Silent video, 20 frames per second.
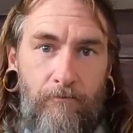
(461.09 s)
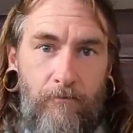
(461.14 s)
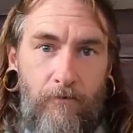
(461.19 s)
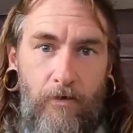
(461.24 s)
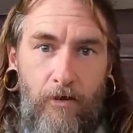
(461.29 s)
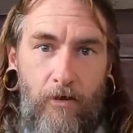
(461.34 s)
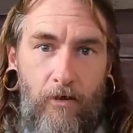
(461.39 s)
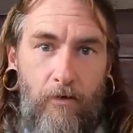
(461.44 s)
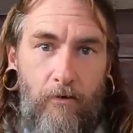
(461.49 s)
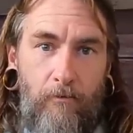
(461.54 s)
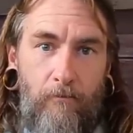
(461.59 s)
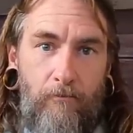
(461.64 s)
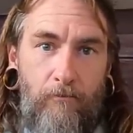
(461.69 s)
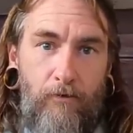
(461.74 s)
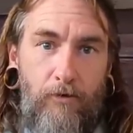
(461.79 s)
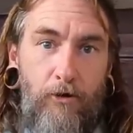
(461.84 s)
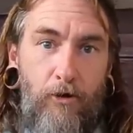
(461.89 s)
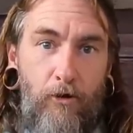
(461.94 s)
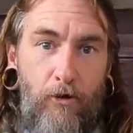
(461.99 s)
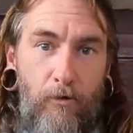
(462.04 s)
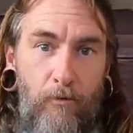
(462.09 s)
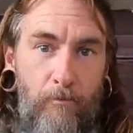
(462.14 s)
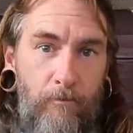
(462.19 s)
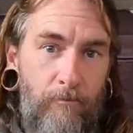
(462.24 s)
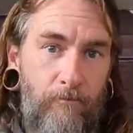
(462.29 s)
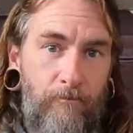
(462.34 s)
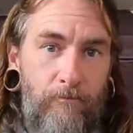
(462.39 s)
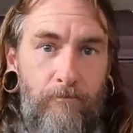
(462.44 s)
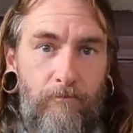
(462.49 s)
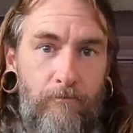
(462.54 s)
you know,
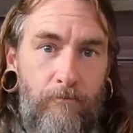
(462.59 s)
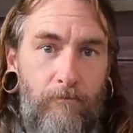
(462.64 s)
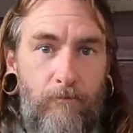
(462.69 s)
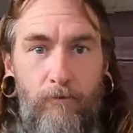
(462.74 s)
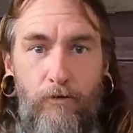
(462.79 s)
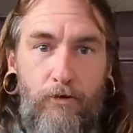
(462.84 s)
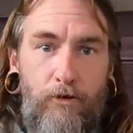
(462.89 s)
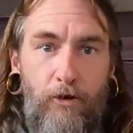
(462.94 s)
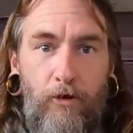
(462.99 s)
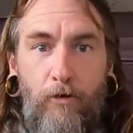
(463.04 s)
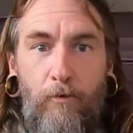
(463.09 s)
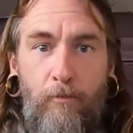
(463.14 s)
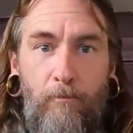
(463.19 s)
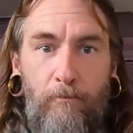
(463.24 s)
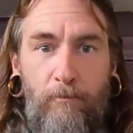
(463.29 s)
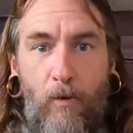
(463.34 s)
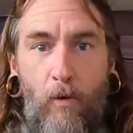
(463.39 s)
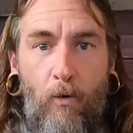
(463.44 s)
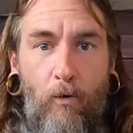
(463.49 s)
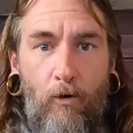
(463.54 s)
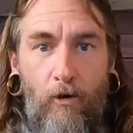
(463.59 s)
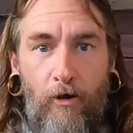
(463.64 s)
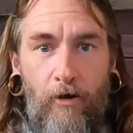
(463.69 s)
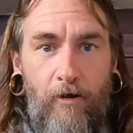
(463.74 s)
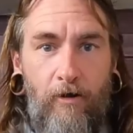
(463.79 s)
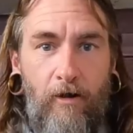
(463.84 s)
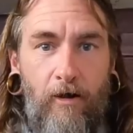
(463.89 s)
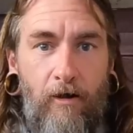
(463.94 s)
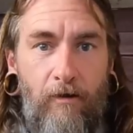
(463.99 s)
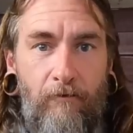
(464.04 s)
doom
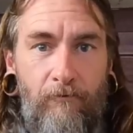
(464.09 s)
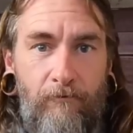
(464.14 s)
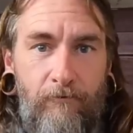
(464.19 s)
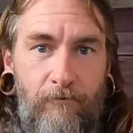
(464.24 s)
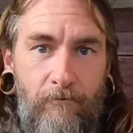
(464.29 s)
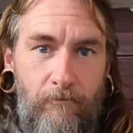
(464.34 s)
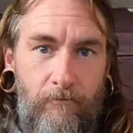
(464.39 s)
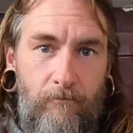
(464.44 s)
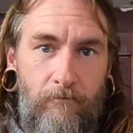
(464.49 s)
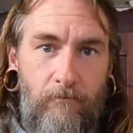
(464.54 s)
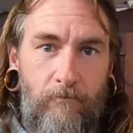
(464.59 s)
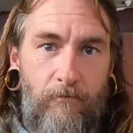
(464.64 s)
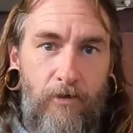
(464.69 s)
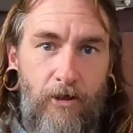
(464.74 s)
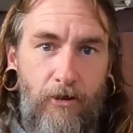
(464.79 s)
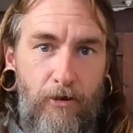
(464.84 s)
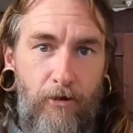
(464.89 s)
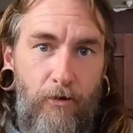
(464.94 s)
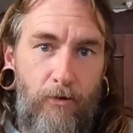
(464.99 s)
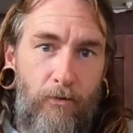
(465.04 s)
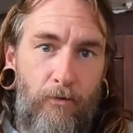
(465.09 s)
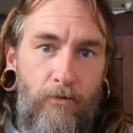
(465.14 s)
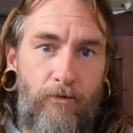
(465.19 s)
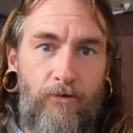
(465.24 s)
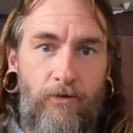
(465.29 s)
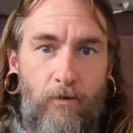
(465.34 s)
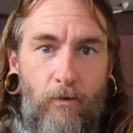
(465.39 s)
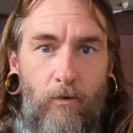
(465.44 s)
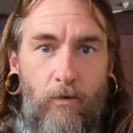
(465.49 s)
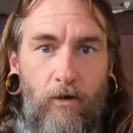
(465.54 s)
porn of the
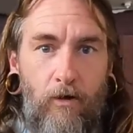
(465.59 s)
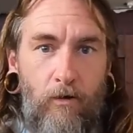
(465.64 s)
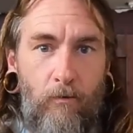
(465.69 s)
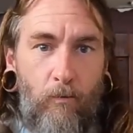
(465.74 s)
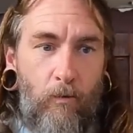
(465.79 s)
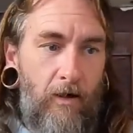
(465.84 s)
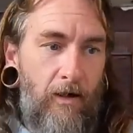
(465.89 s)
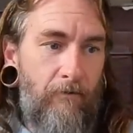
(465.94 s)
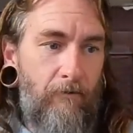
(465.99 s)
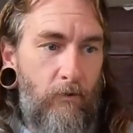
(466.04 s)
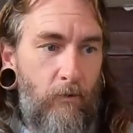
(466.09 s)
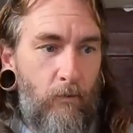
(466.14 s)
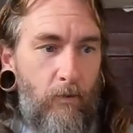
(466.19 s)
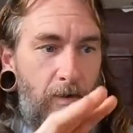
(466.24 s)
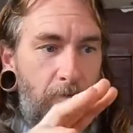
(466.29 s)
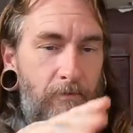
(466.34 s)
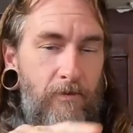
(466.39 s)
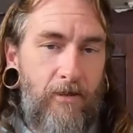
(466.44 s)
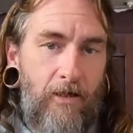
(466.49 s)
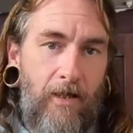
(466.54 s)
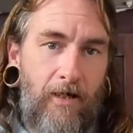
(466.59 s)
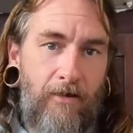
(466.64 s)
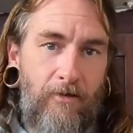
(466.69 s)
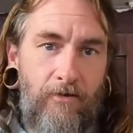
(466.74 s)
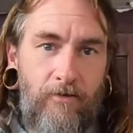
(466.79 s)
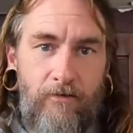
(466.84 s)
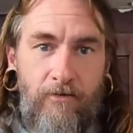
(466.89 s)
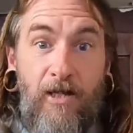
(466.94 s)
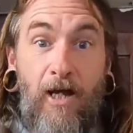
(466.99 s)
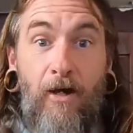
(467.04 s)
news or whatever
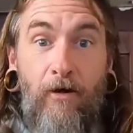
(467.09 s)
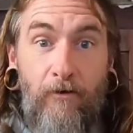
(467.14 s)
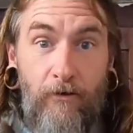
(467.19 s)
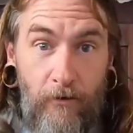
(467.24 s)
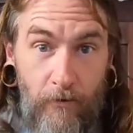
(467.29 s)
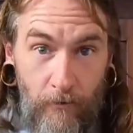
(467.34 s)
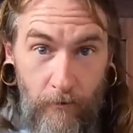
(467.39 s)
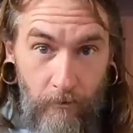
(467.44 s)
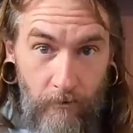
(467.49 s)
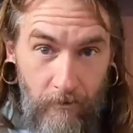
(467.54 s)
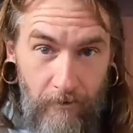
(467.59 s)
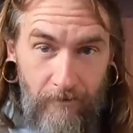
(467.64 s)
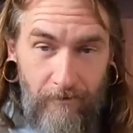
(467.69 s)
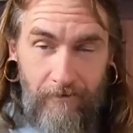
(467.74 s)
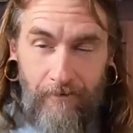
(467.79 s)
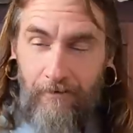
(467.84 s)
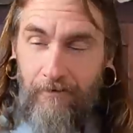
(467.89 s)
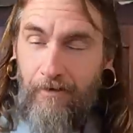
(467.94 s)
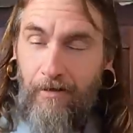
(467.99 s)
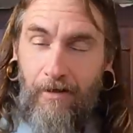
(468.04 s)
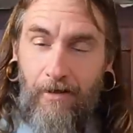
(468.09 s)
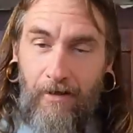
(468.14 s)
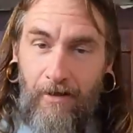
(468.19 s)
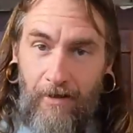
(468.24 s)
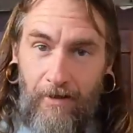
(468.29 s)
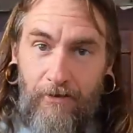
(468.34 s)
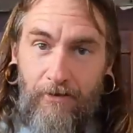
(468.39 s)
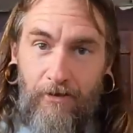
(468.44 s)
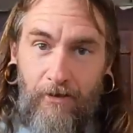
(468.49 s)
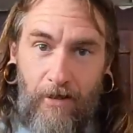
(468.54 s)
websites tell you,
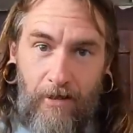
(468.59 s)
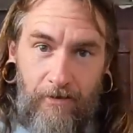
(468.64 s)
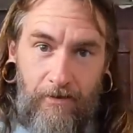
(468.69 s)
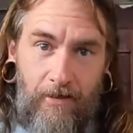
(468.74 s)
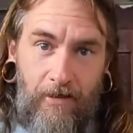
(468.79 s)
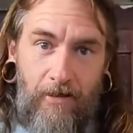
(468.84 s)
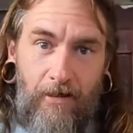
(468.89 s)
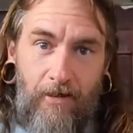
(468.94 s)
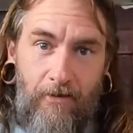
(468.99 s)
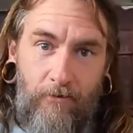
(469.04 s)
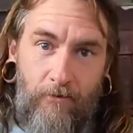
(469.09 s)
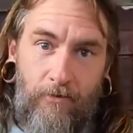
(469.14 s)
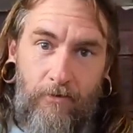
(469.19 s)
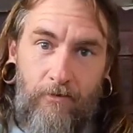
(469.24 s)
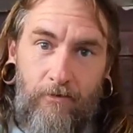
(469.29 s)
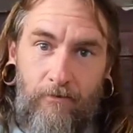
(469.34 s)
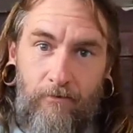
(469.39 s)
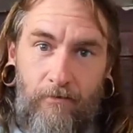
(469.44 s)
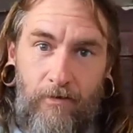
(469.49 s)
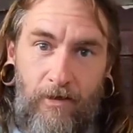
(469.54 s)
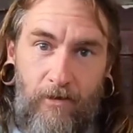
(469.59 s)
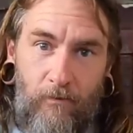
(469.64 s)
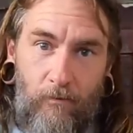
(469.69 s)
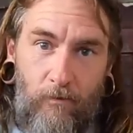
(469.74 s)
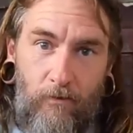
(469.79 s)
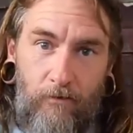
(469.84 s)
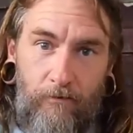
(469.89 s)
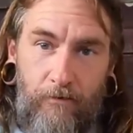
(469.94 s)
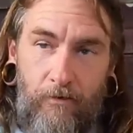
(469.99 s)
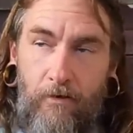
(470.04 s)
it's not that dangerous in the
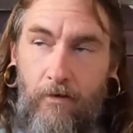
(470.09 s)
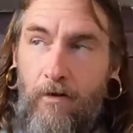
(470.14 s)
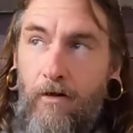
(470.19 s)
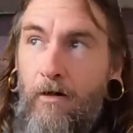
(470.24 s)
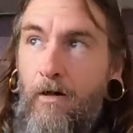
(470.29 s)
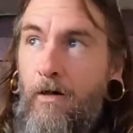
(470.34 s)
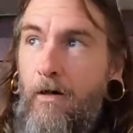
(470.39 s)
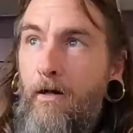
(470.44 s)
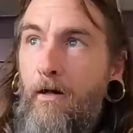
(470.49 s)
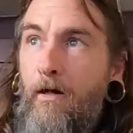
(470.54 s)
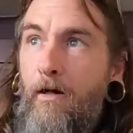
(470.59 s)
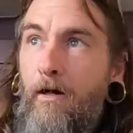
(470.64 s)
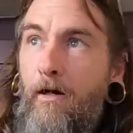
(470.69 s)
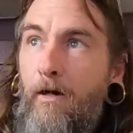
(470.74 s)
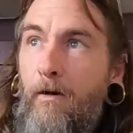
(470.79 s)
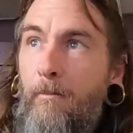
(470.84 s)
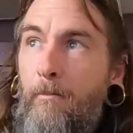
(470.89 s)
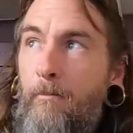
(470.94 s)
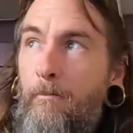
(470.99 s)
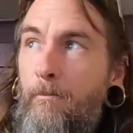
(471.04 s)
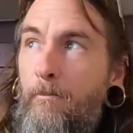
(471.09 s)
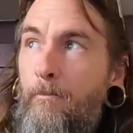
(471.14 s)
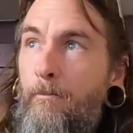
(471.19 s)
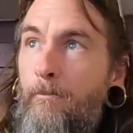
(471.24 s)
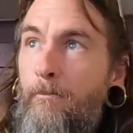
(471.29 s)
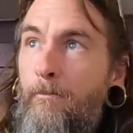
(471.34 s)
world. But